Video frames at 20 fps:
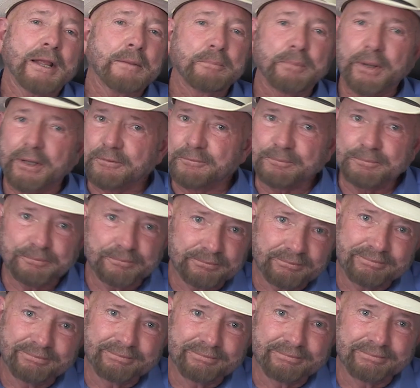But
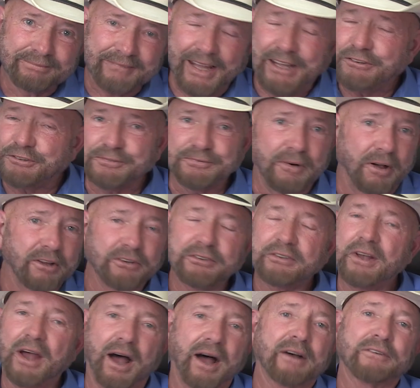that's false
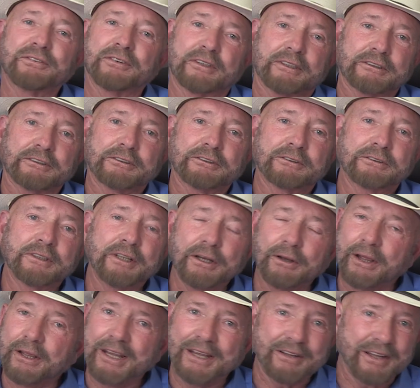confidence.
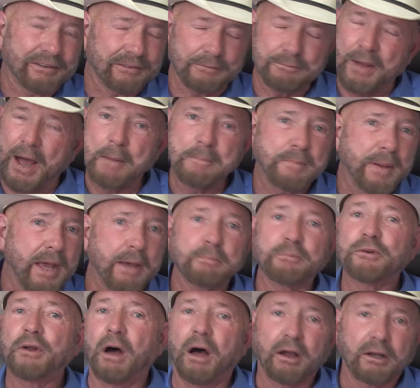A pep
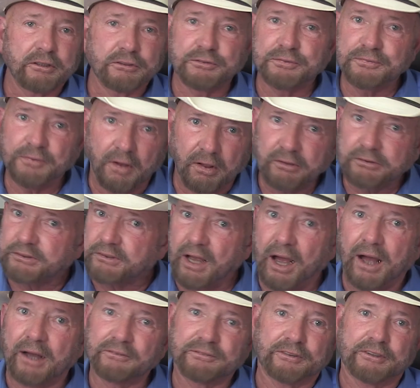talk is false
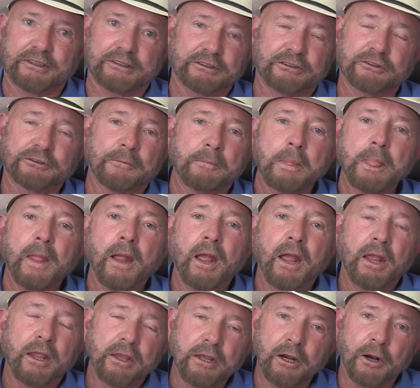confidence.
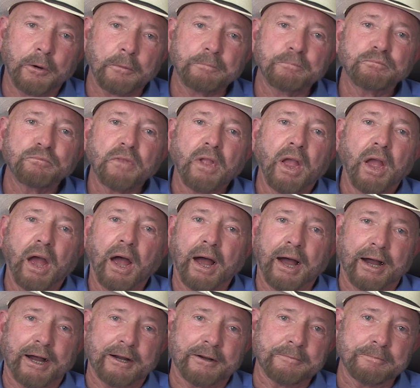You know,
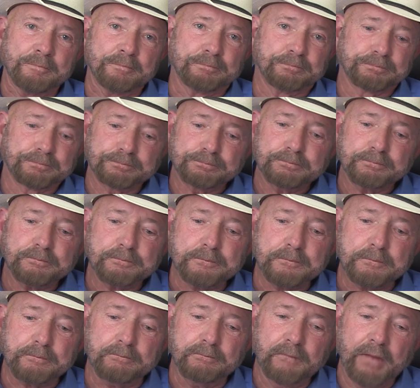um,
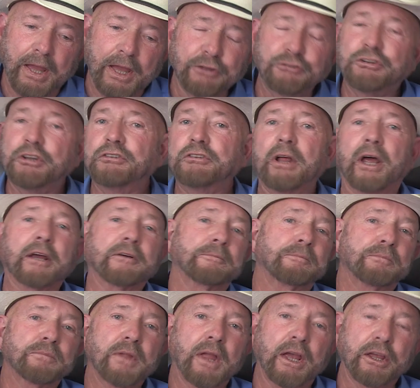it's just like
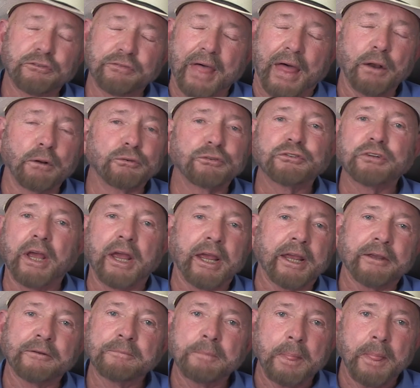it's that old
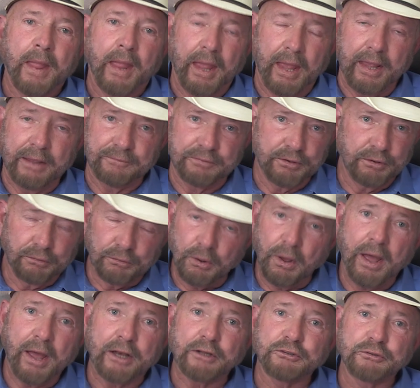saying: if you don't know
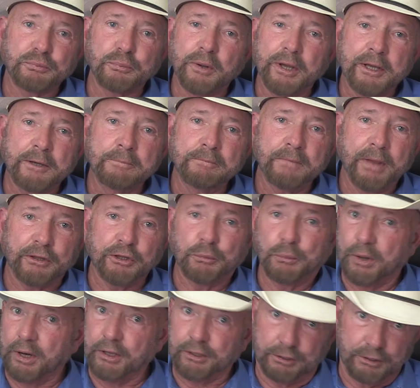how to swim and you
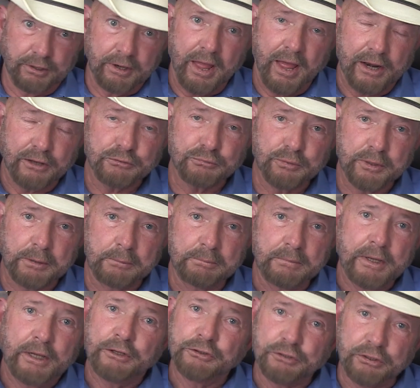want to learn how to swim,
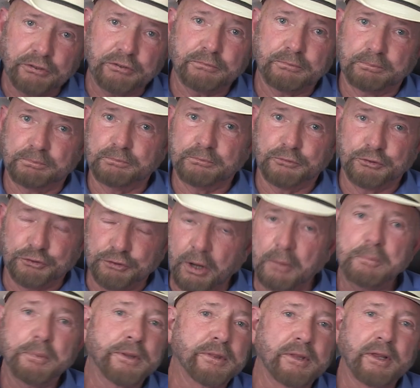just
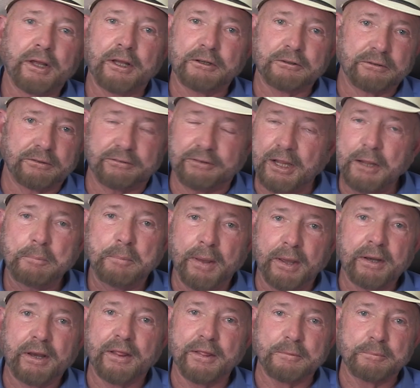jump in the deep
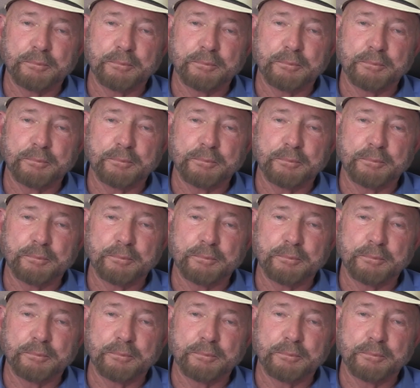end of the